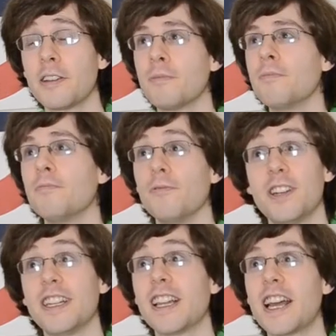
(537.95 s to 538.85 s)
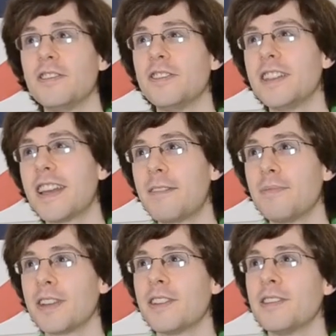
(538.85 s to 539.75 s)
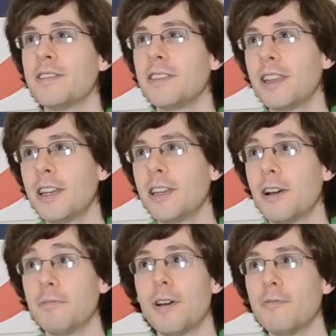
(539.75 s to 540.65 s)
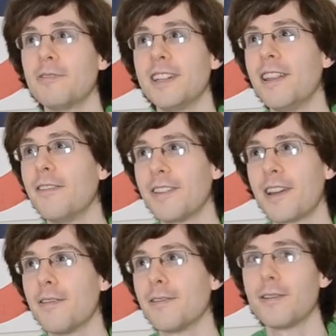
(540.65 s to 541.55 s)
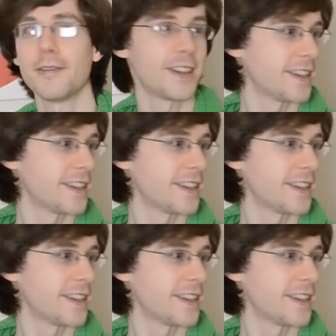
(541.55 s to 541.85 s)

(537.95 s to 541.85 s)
And I'm really glad you did that, because I really love the cover of it.